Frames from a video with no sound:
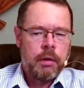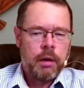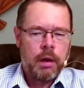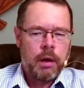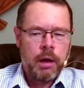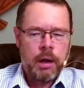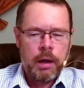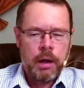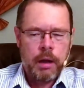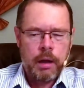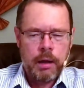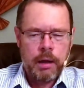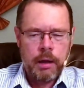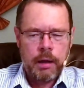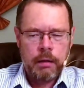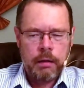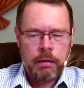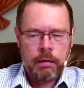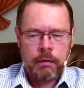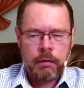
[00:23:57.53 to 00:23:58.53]

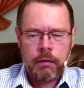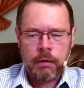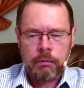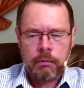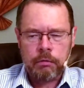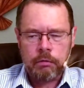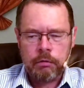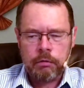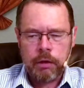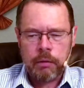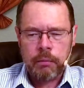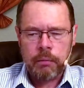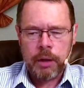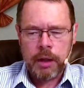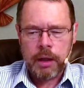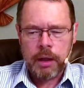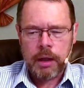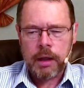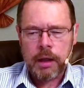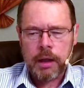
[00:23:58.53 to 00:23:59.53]
It's the closest thing we
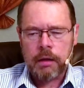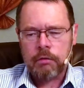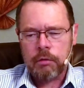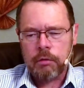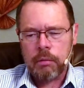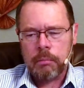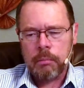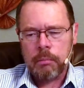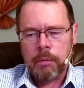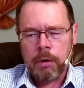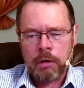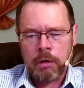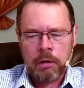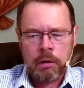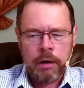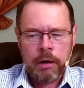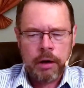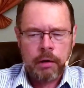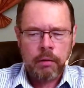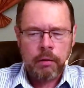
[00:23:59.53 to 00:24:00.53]
can get to
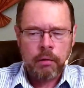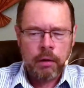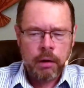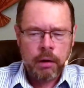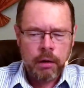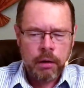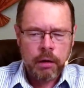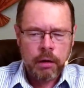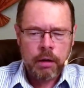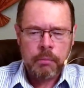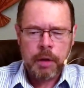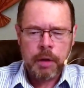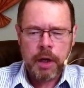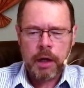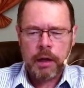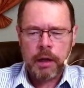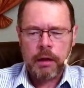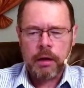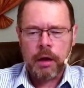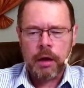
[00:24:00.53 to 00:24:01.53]
murdering or
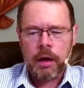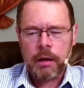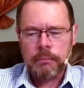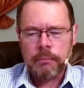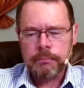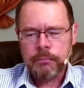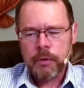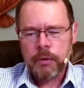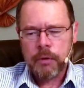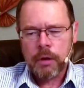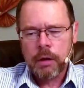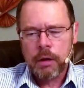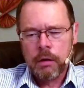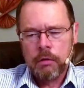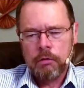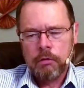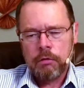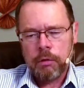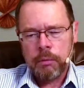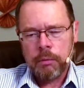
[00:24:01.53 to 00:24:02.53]
eliminating God.
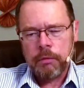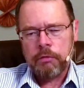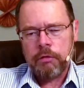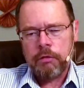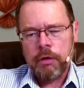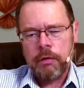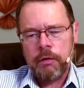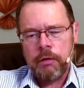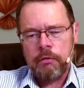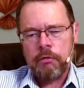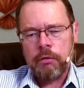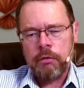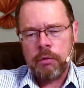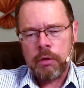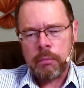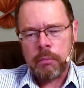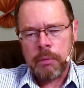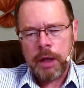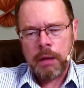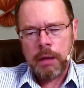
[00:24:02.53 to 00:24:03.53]
So we see these 2
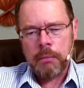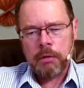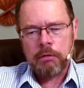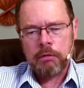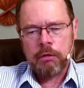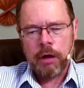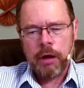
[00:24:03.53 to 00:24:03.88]
commandments